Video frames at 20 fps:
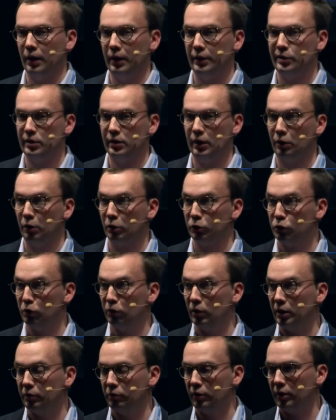Uh, it's
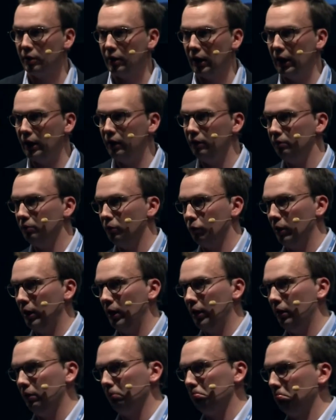around 200K,
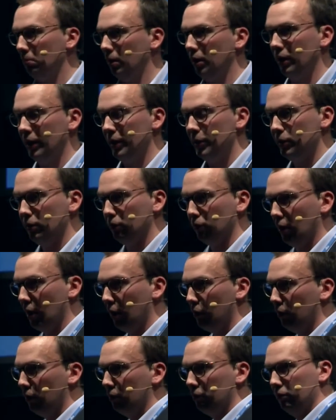really uh, easy
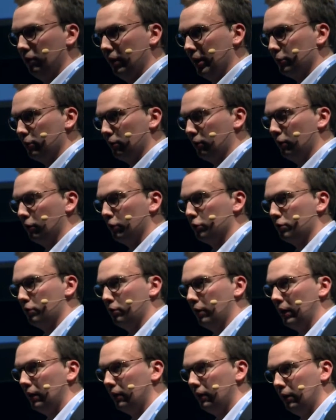to download, doesn't
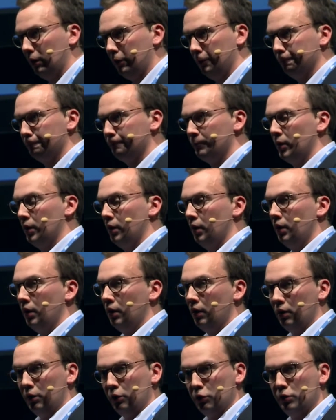cost you anything
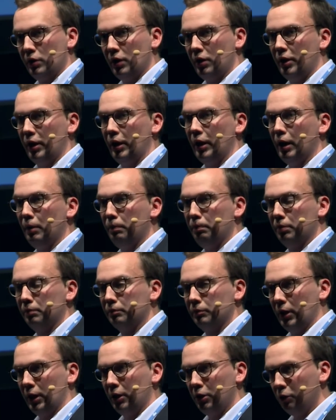you start it
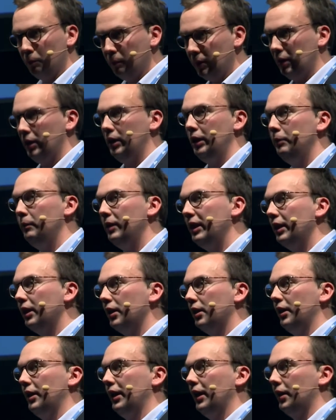up, and you
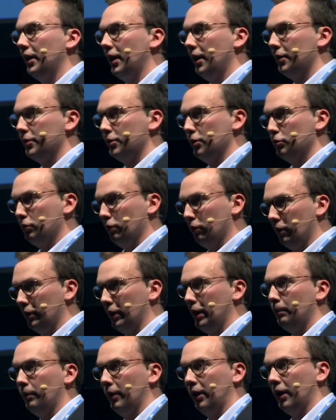immediately get access
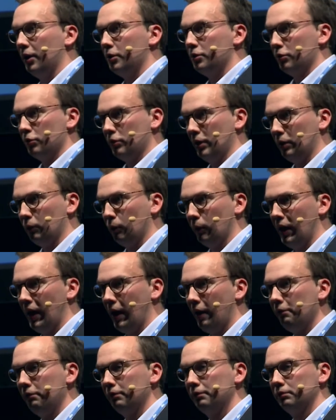to all the applications that
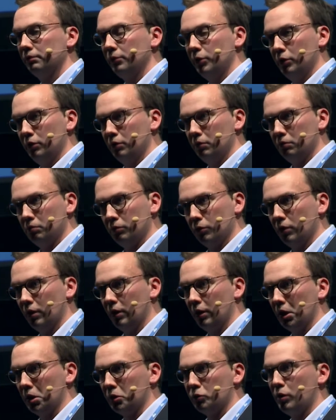we have. You
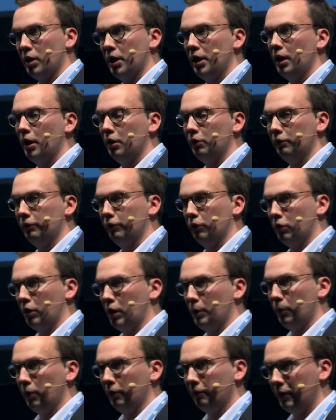uh, try it out
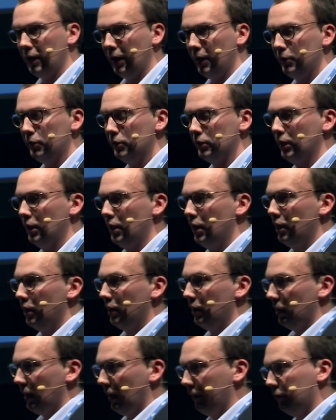for a couple of days.
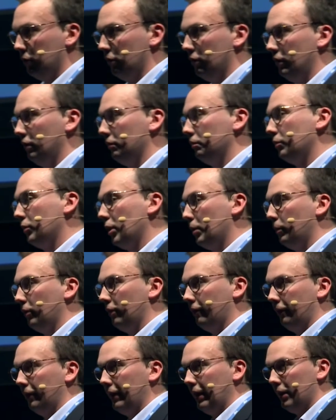After the
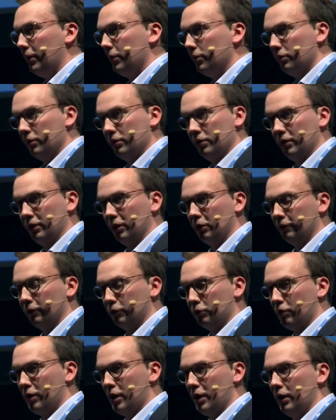couple of days
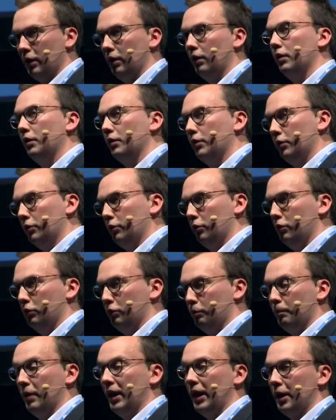of trial,
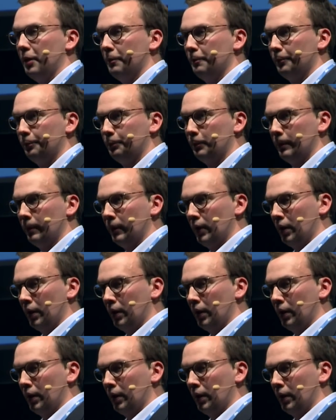you pay.